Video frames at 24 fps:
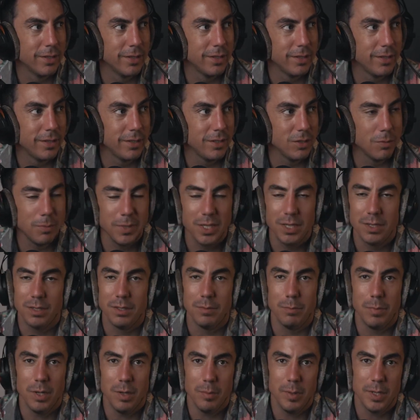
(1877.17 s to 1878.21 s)
You'll be good,
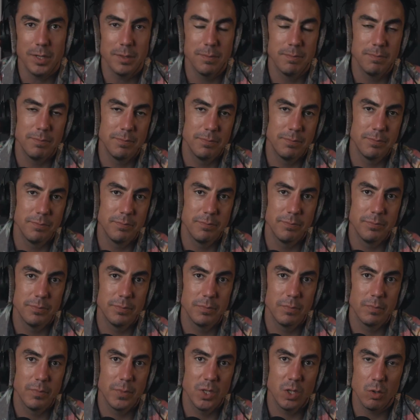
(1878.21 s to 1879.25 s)
baby.
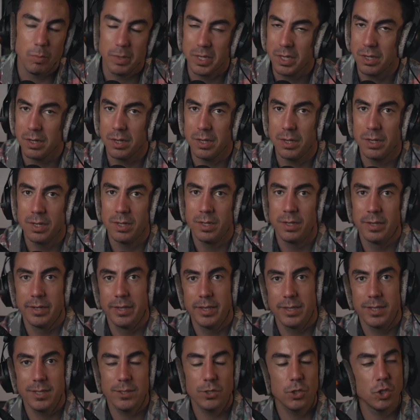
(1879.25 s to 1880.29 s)
You'll be good.
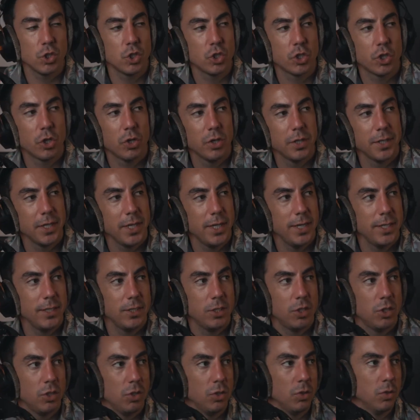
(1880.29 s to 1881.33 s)
This just turned
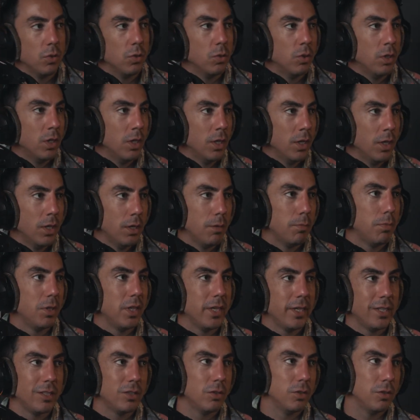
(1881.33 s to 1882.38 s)
into
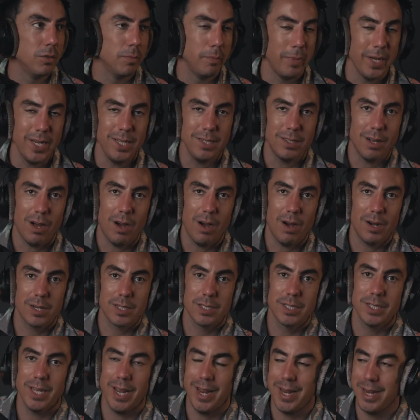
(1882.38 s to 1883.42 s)
political debate talks
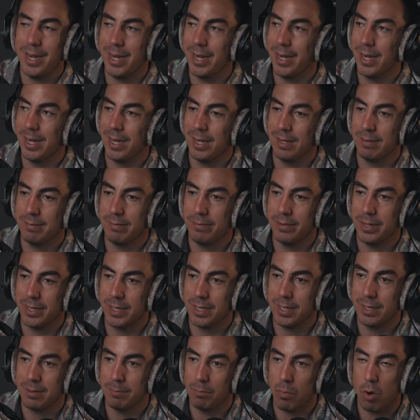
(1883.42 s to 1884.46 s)
and
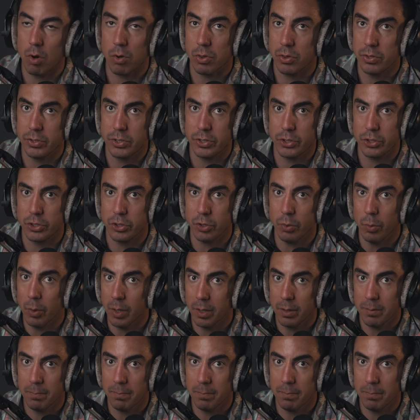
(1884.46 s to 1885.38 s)
fucking Martha Stewart.